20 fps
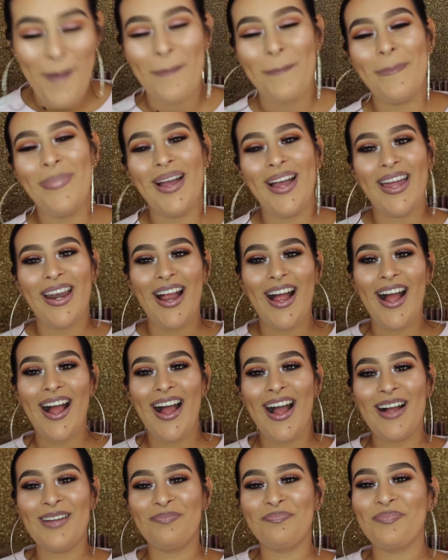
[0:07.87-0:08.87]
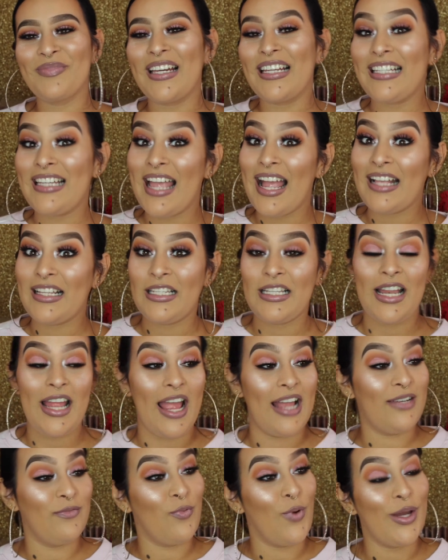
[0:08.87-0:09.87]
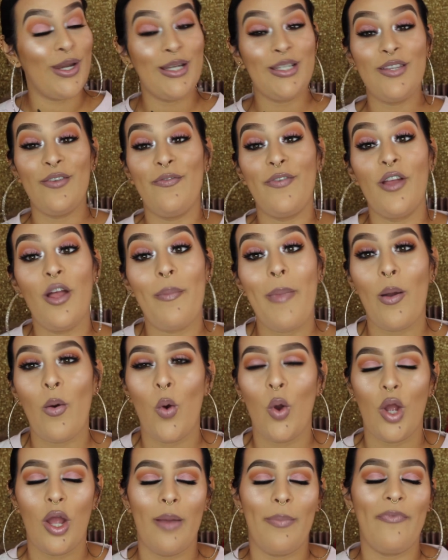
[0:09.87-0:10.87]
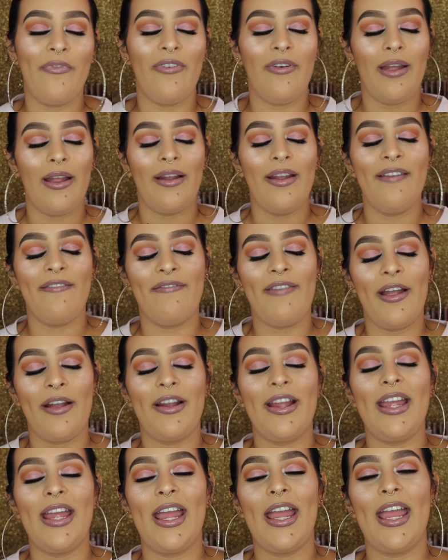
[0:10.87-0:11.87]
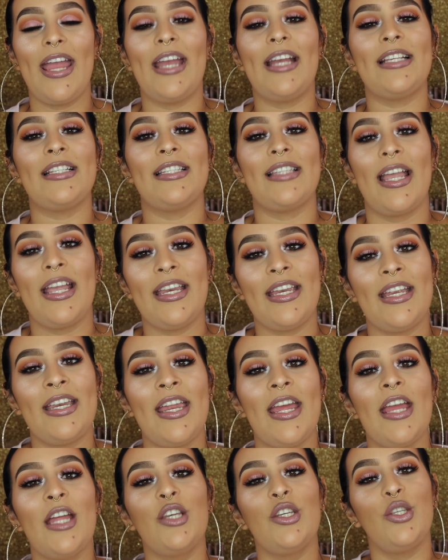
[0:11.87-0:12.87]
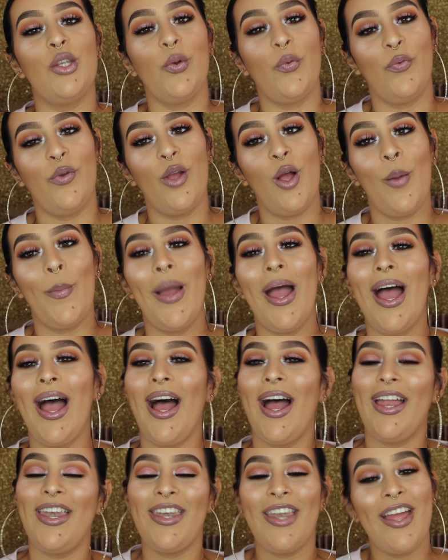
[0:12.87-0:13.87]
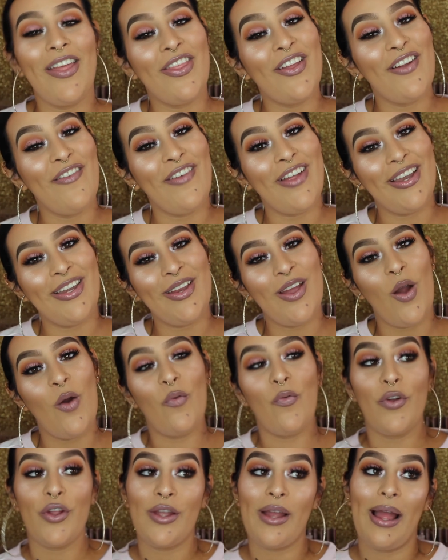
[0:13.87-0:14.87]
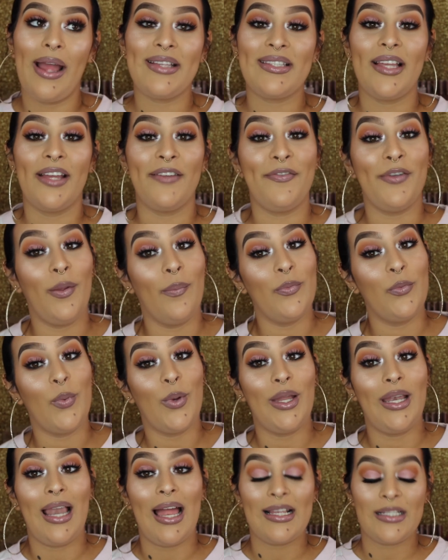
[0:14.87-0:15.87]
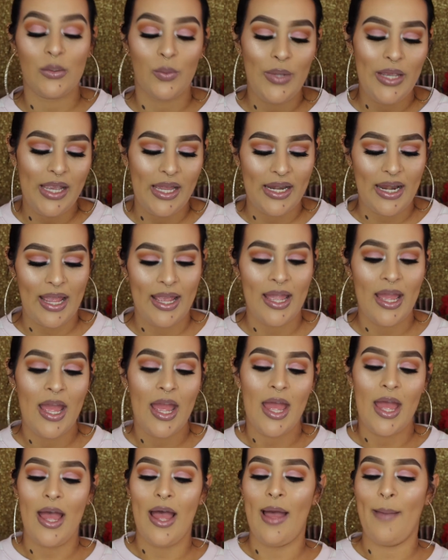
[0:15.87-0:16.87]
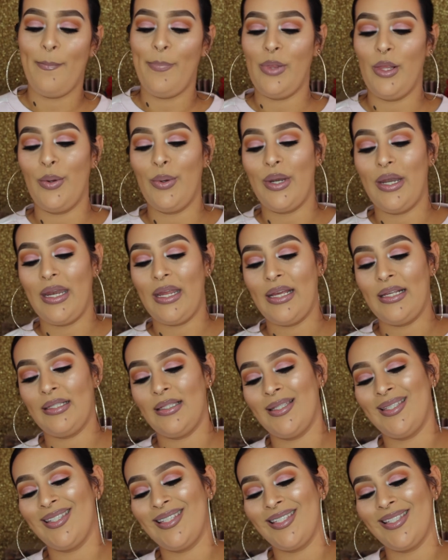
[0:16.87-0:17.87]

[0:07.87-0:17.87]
But yeah, today I wanted to film. I woke up very excited to film another video for you guys. I filmed one last week and I uploaded it.